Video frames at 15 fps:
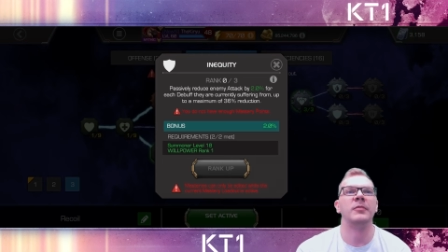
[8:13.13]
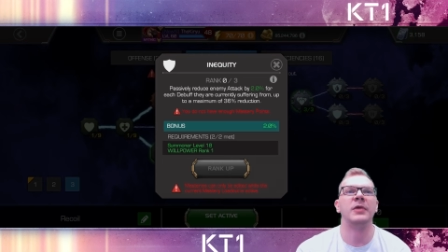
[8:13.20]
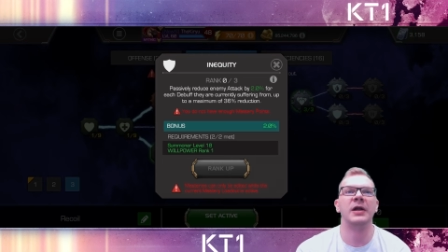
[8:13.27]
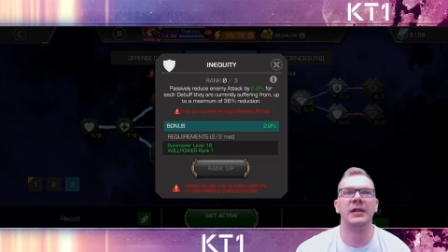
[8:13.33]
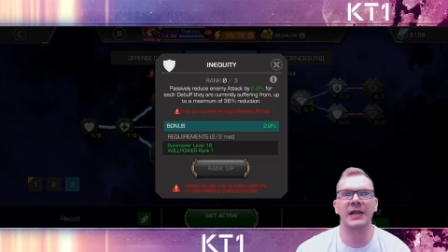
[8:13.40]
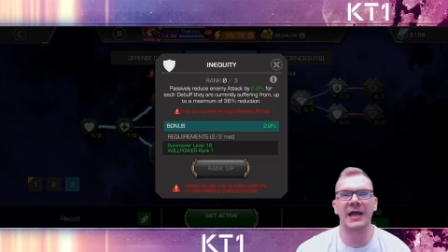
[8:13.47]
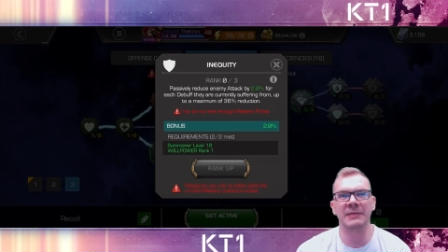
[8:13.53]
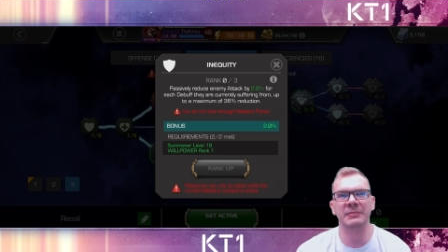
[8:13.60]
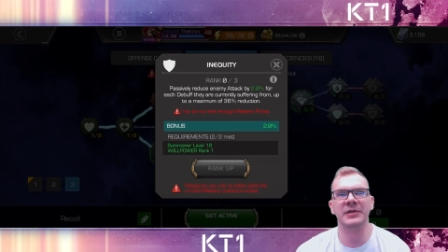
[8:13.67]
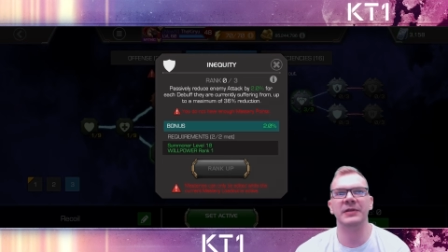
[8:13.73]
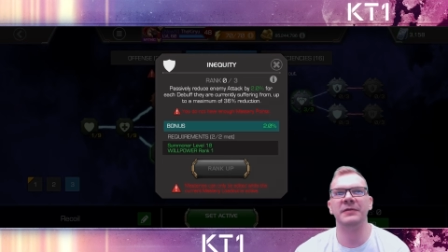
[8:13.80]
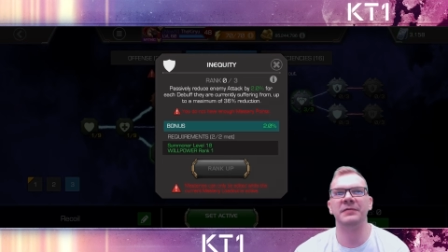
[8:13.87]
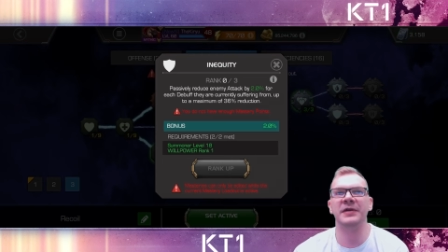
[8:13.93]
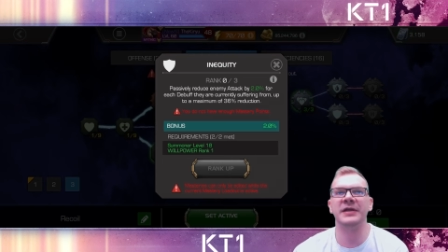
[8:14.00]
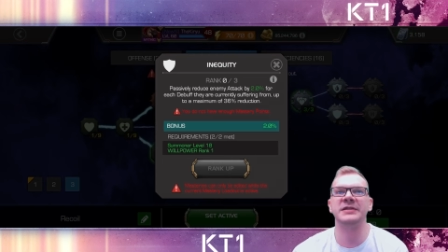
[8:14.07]
slapped in
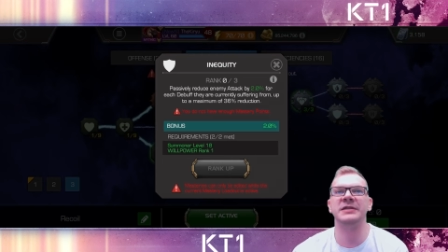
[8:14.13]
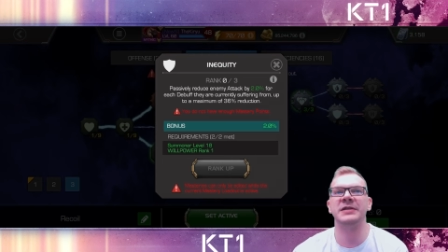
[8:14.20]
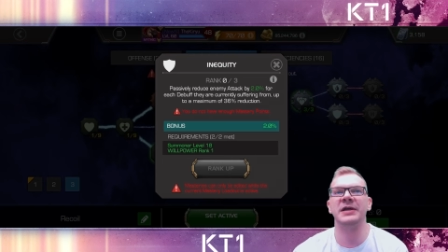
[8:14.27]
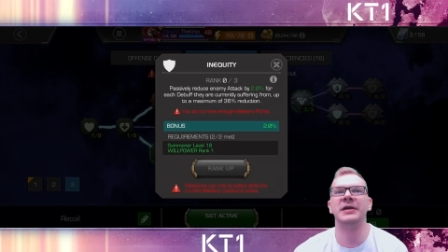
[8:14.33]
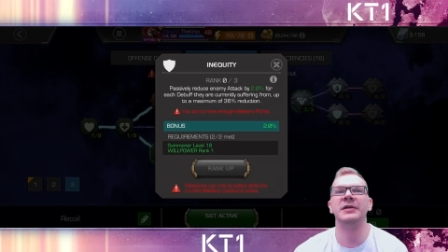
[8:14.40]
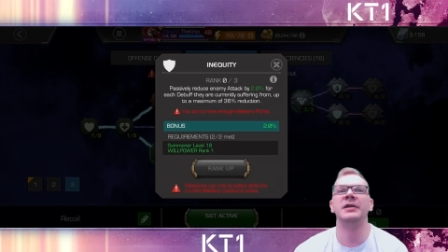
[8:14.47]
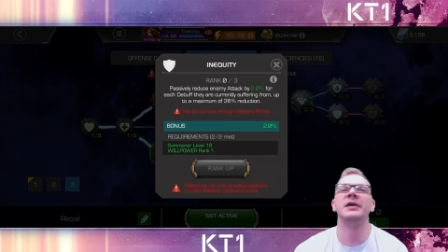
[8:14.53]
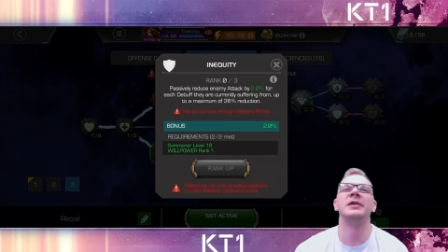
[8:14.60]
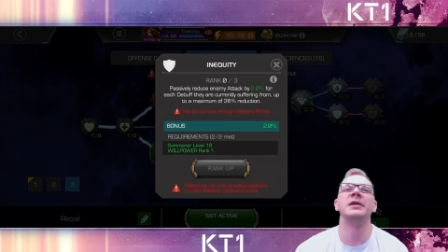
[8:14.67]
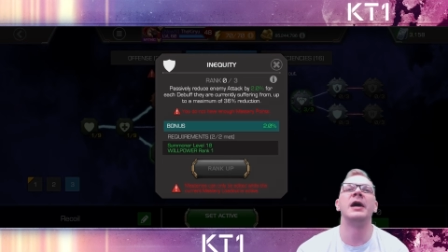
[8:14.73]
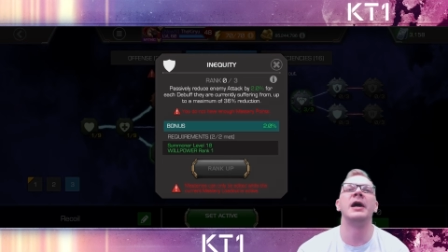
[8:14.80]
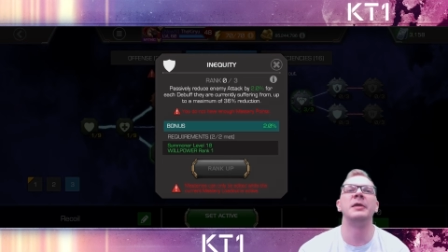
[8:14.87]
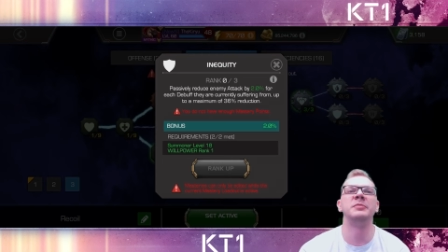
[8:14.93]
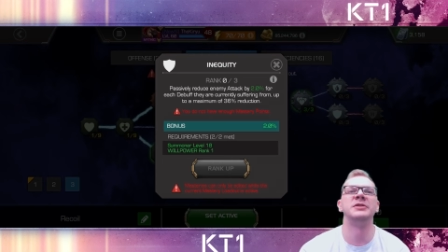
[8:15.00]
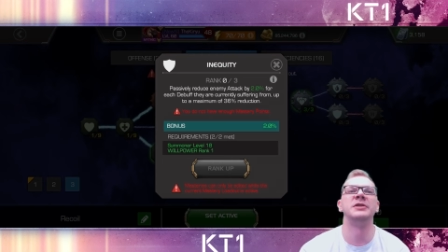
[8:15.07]
the face a ton and
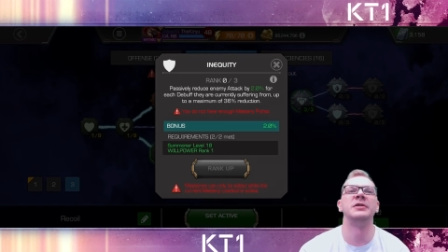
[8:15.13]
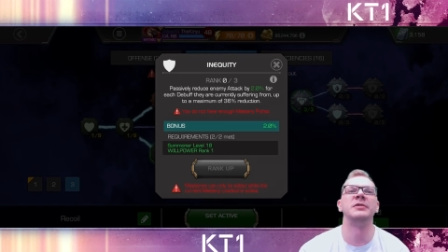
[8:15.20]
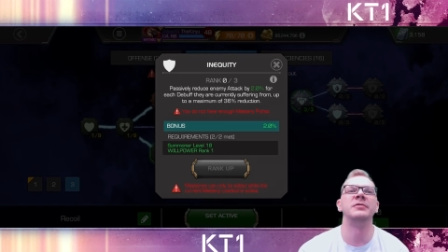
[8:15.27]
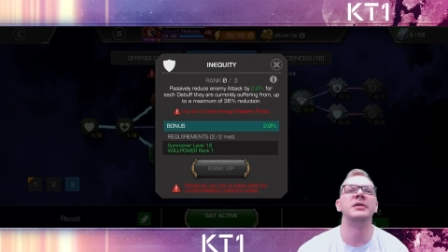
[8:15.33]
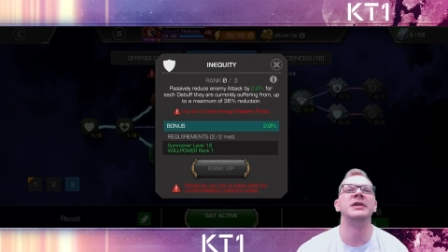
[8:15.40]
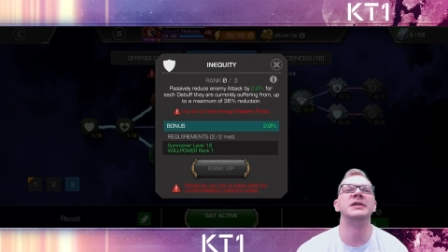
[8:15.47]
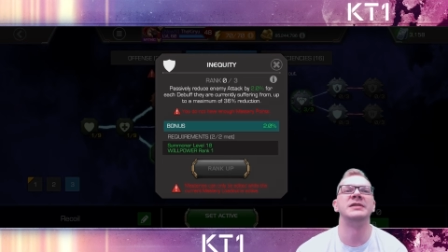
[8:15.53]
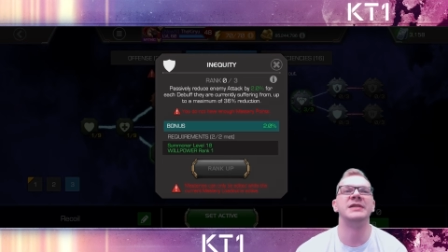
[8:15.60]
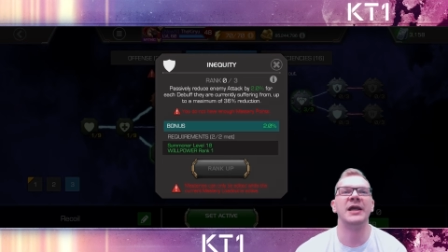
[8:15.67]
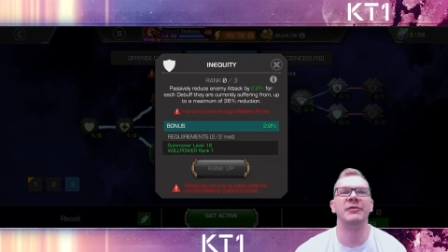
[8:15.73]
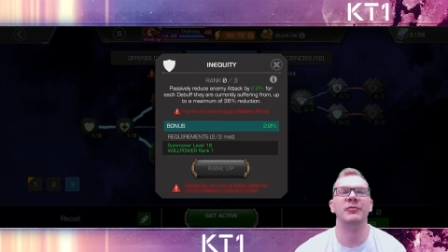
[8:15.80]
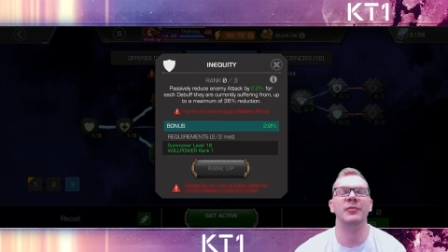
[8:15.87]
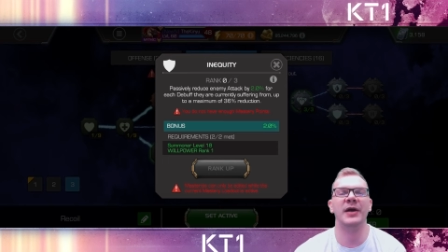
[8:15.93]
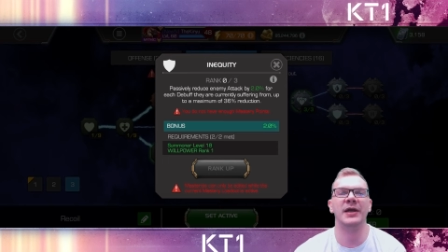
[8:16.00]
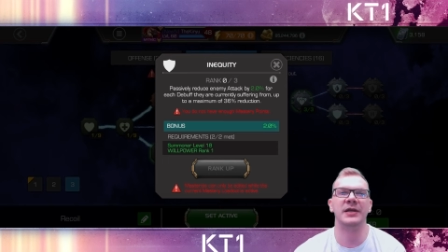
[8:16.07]
absolutely
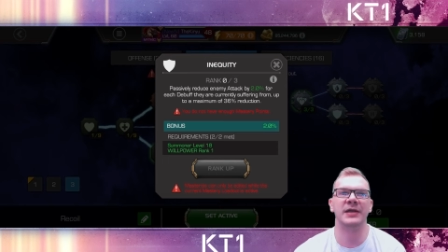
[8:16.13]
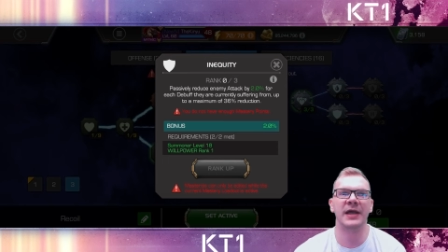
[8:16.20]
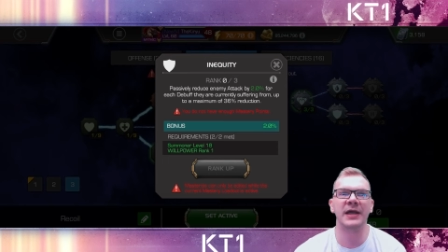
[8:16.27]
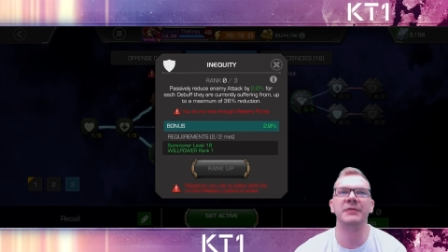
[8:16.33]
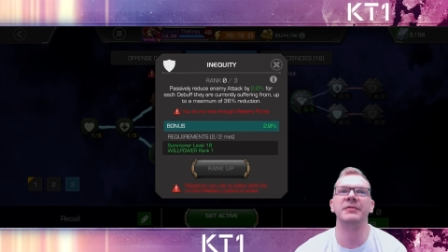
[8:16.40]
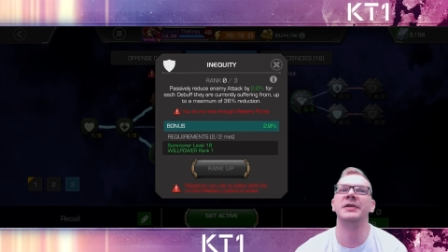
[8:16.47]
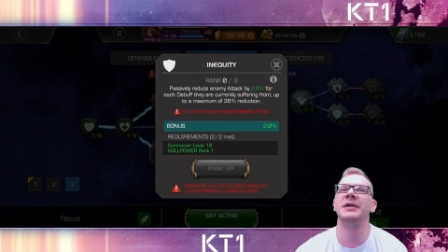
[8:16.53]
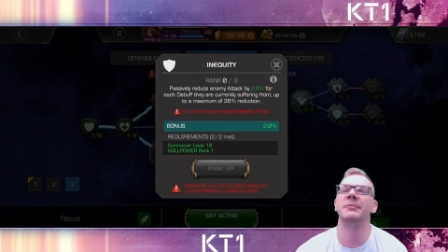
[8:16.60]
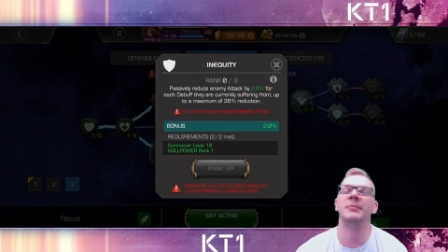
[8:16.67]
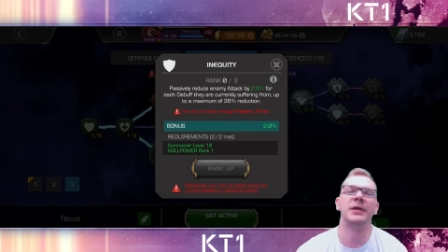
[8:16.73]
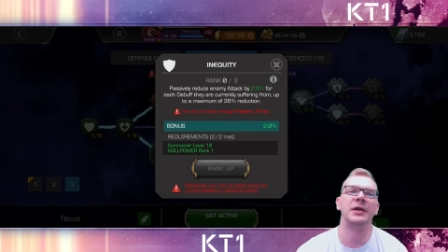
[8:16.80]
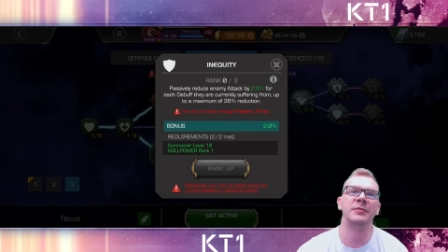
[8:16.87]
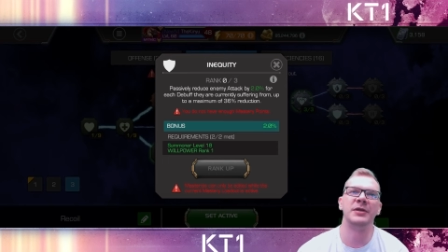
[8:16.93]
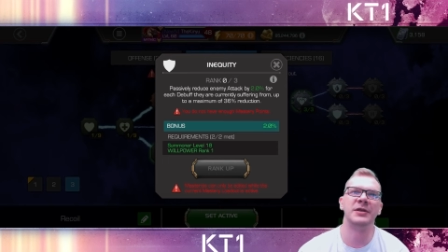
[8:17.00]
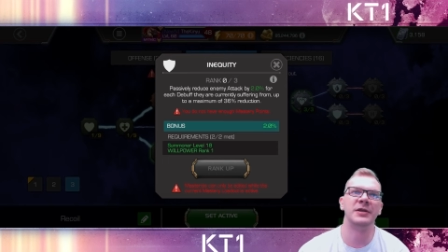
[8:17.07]
saved by inequity when
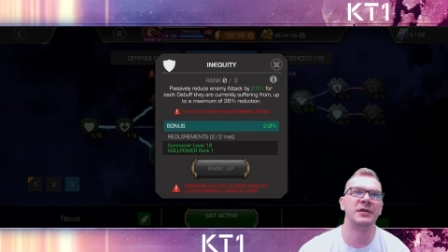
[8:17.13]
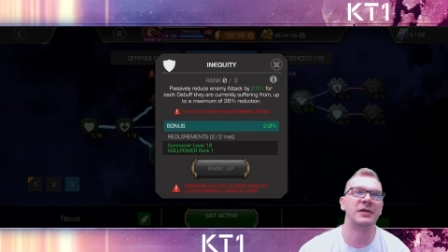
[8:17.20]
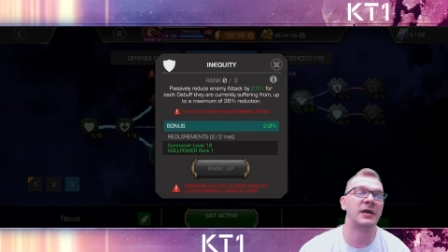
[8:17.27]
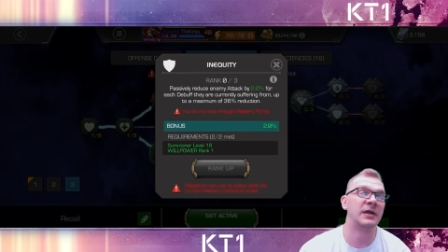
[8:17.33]
I'm meeting